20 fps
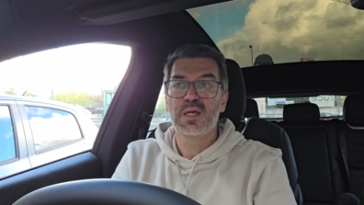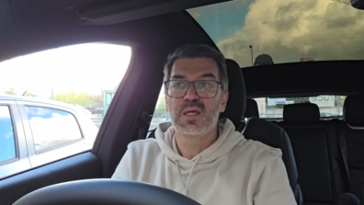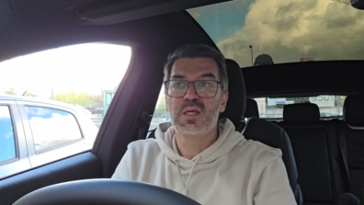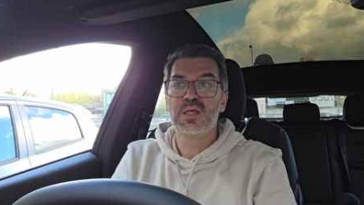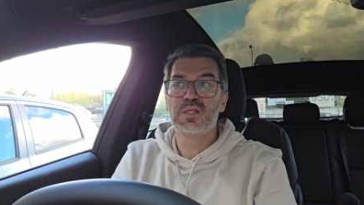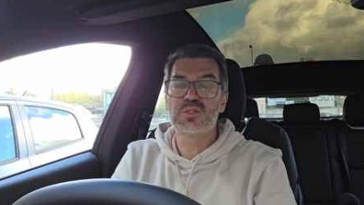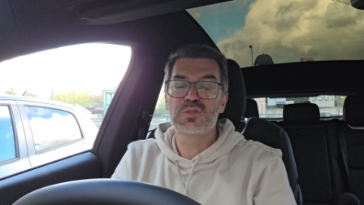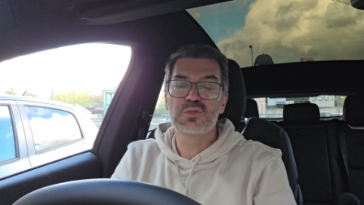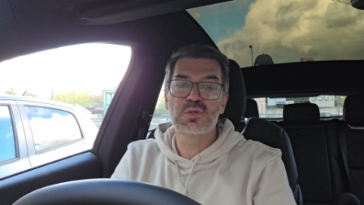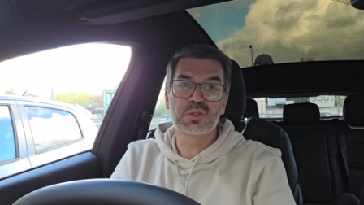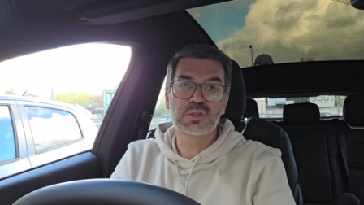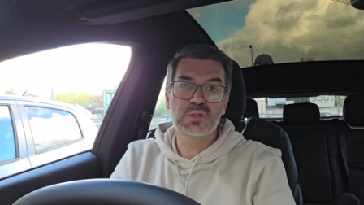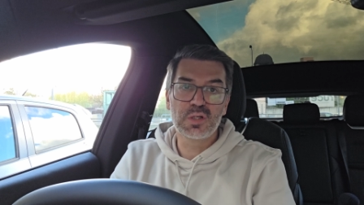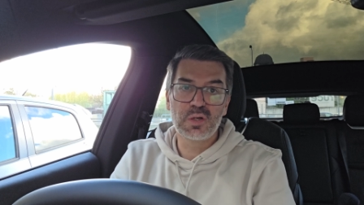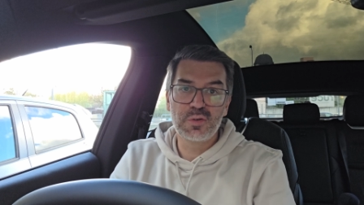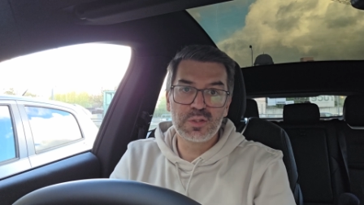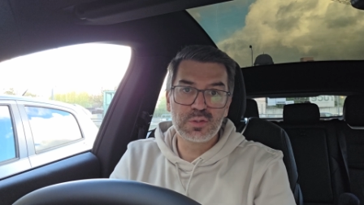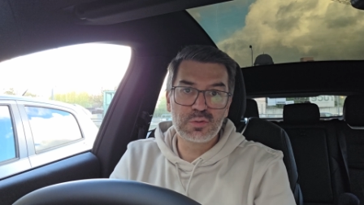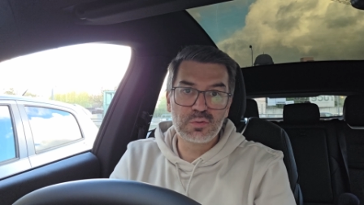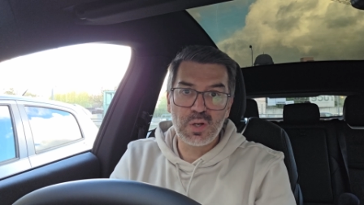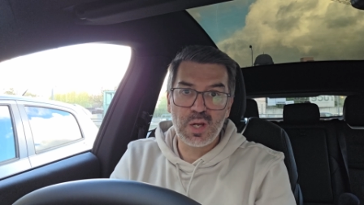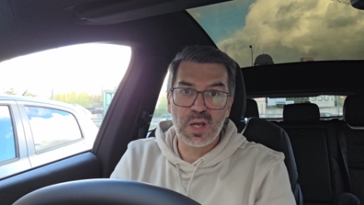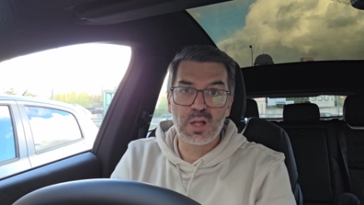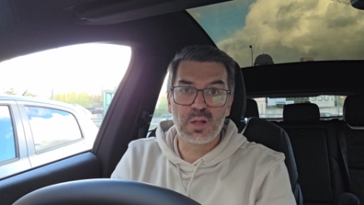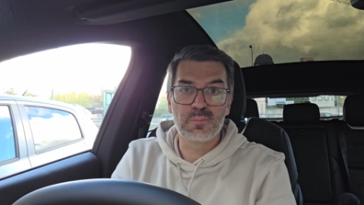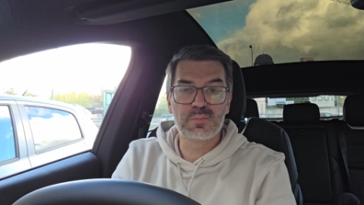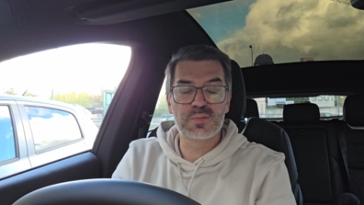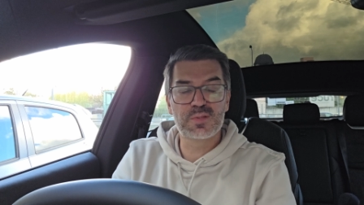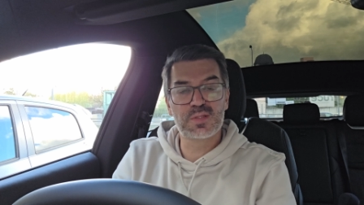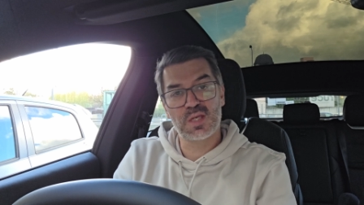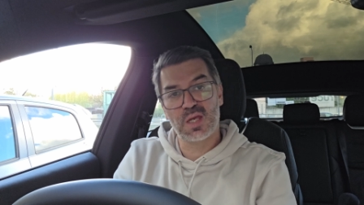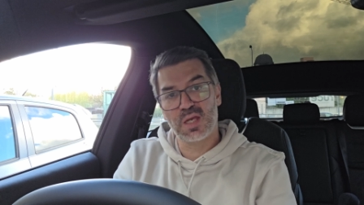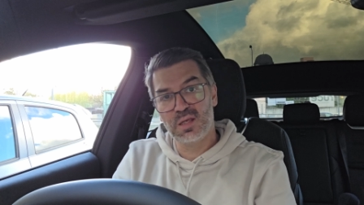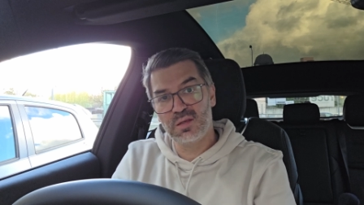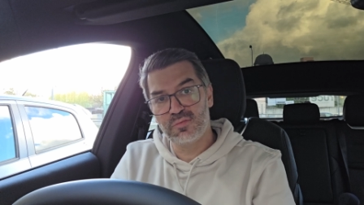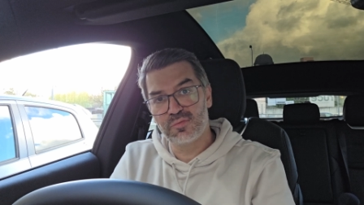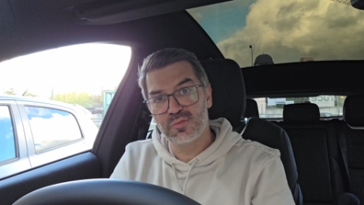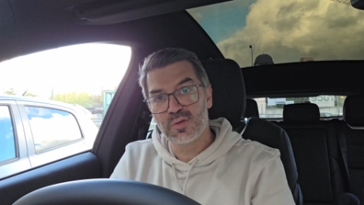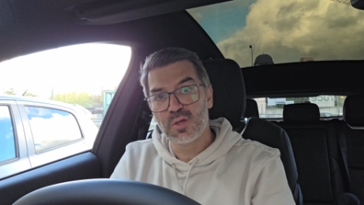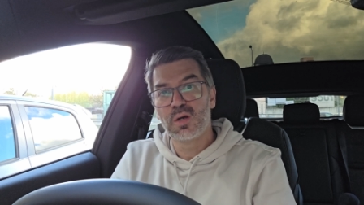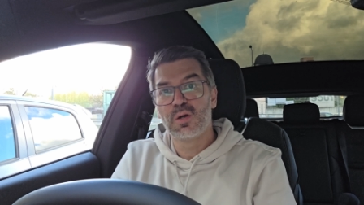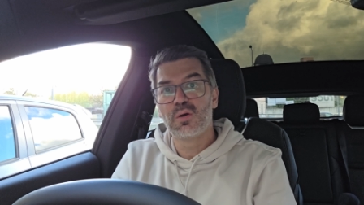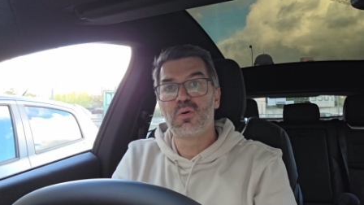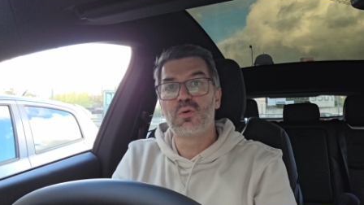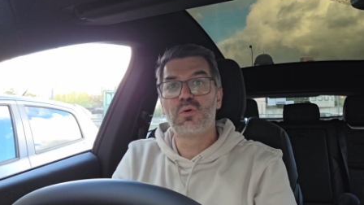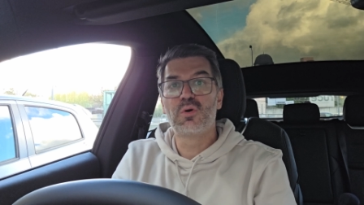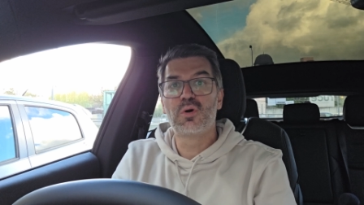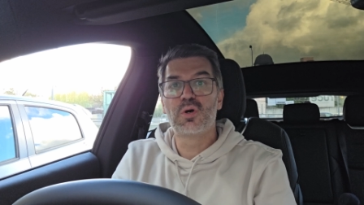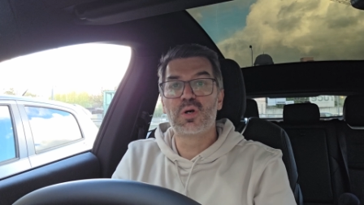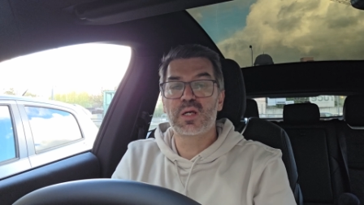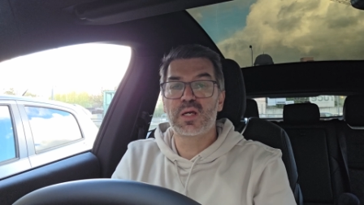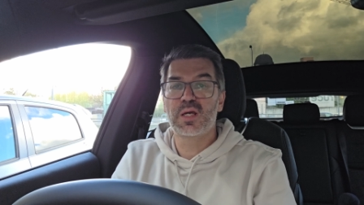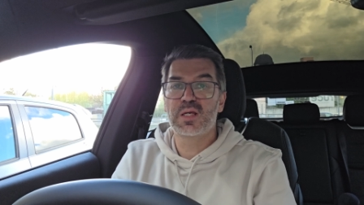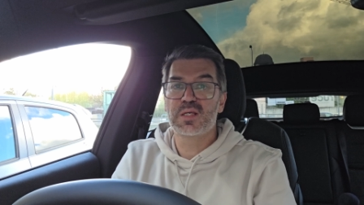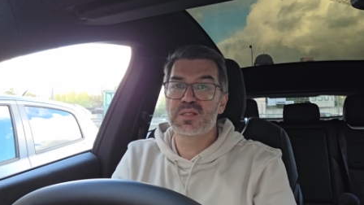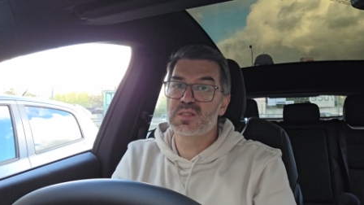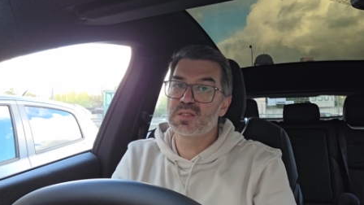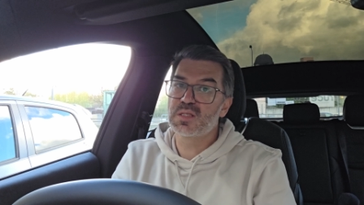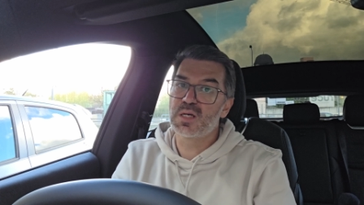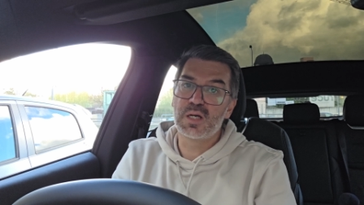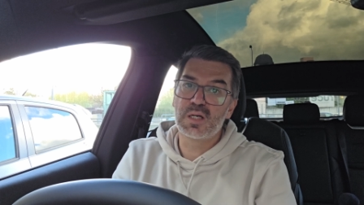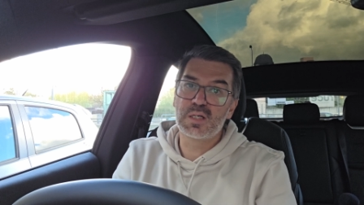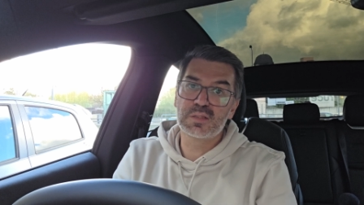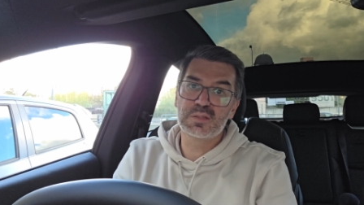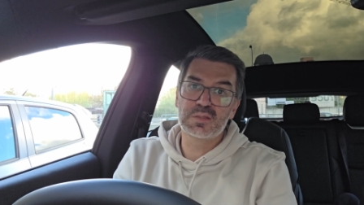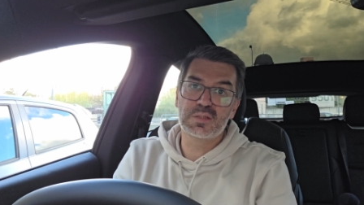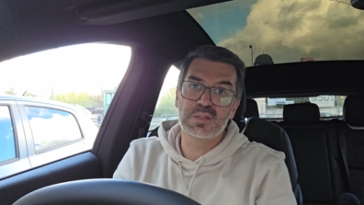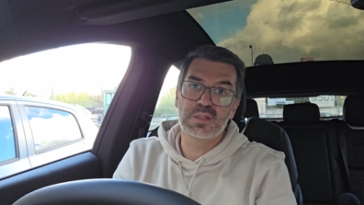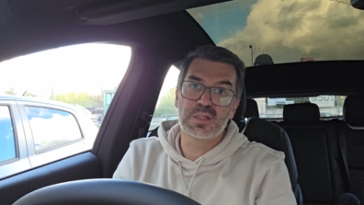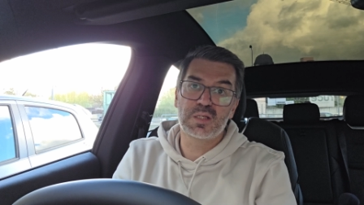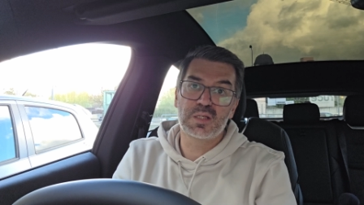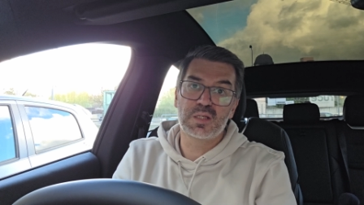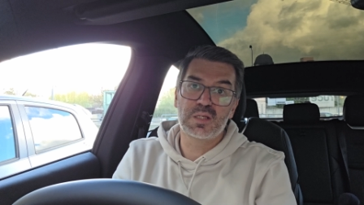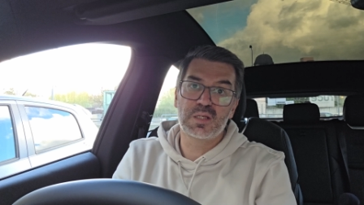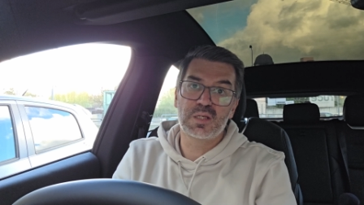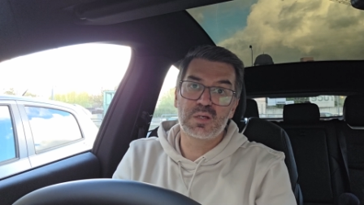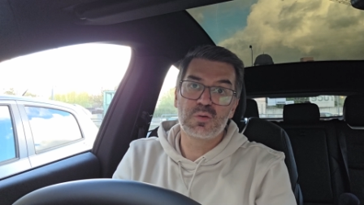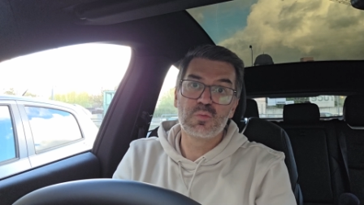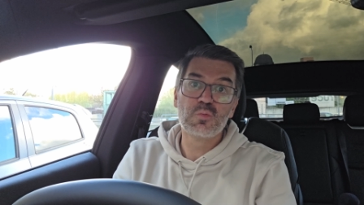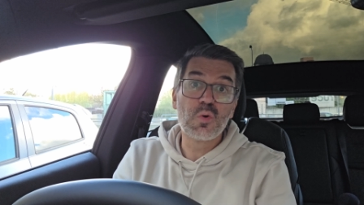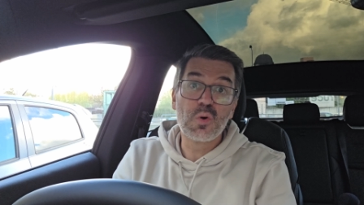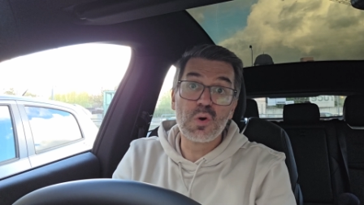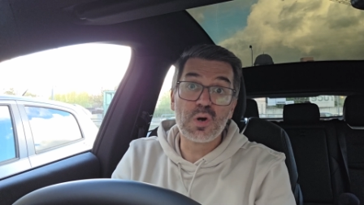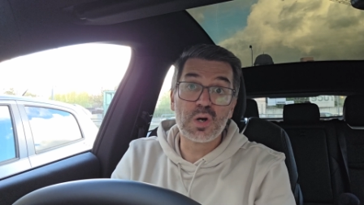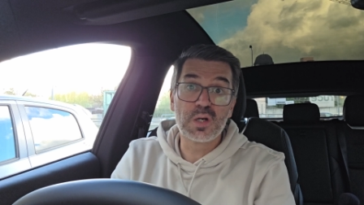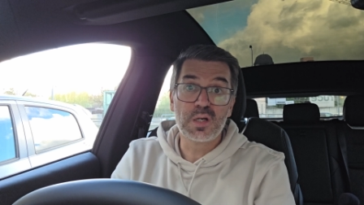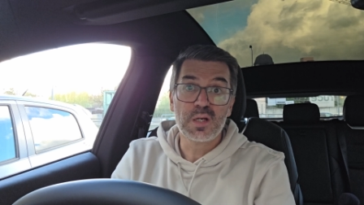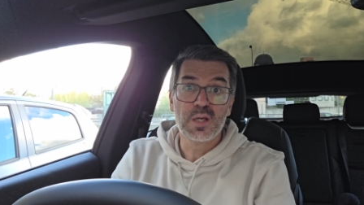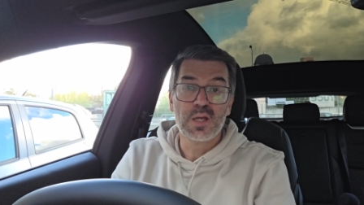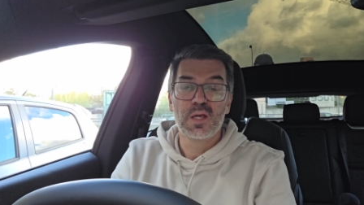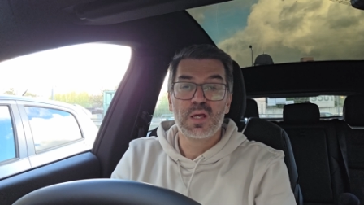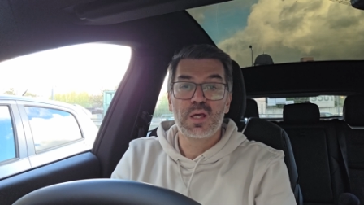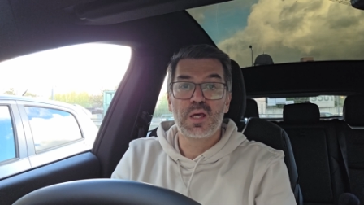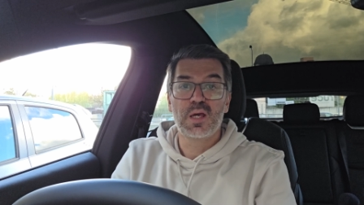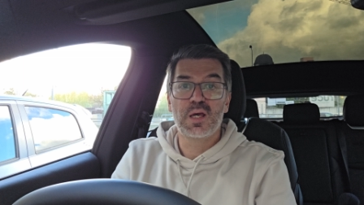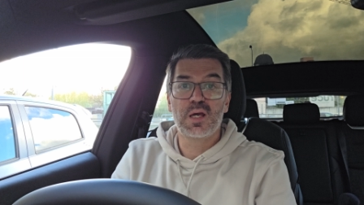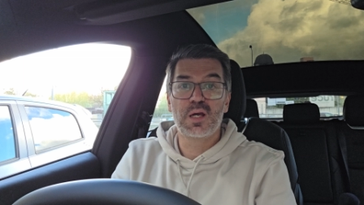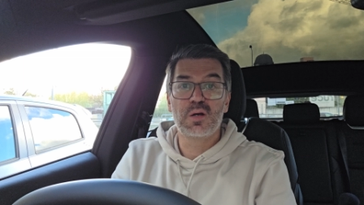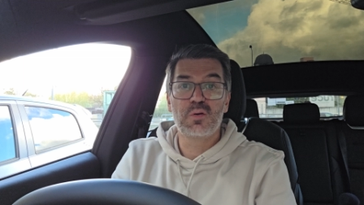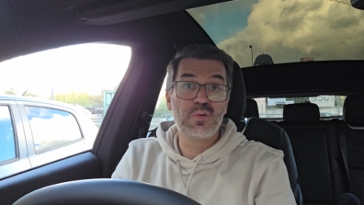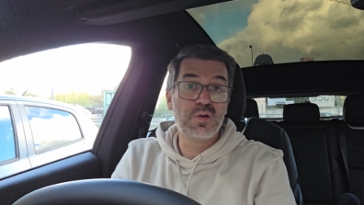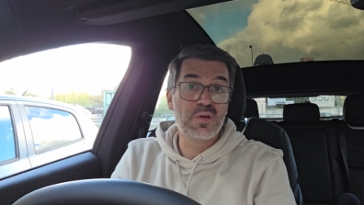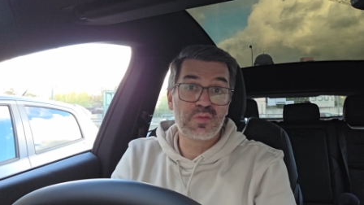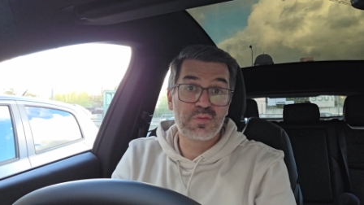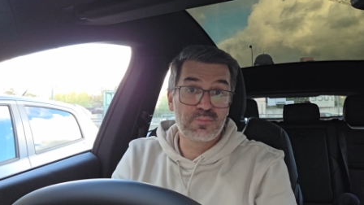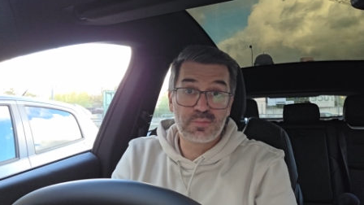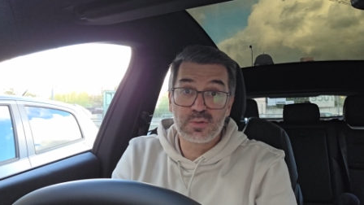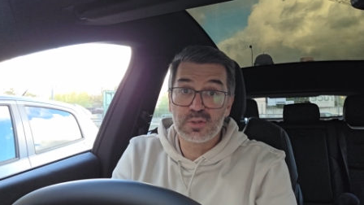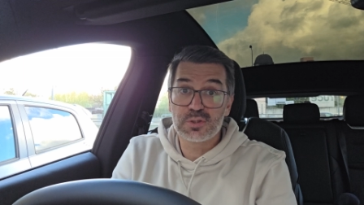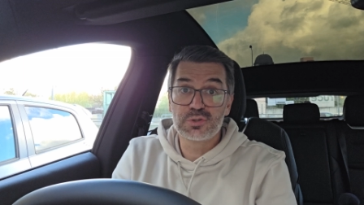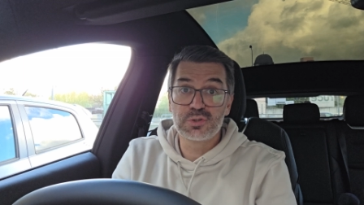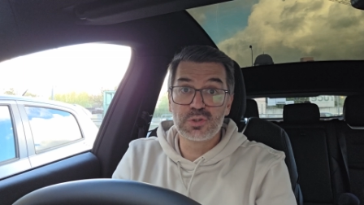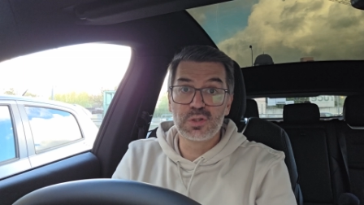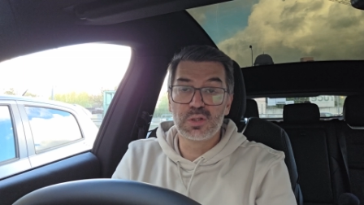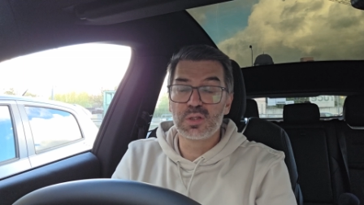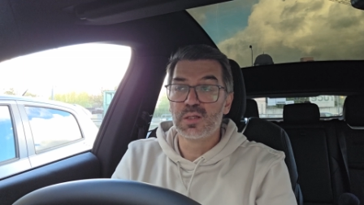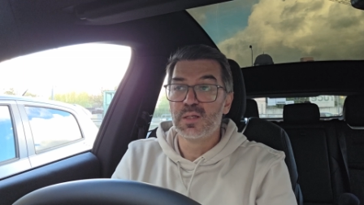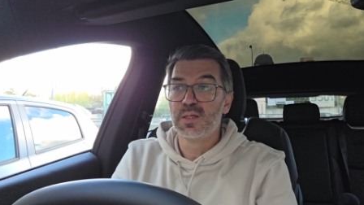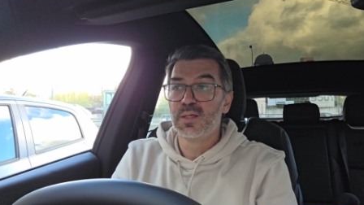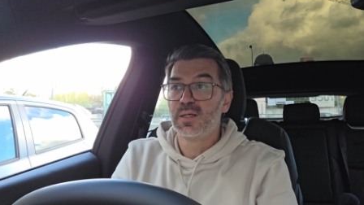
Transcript: is not going to help save or uh, start uh, a war uh, with Portugal.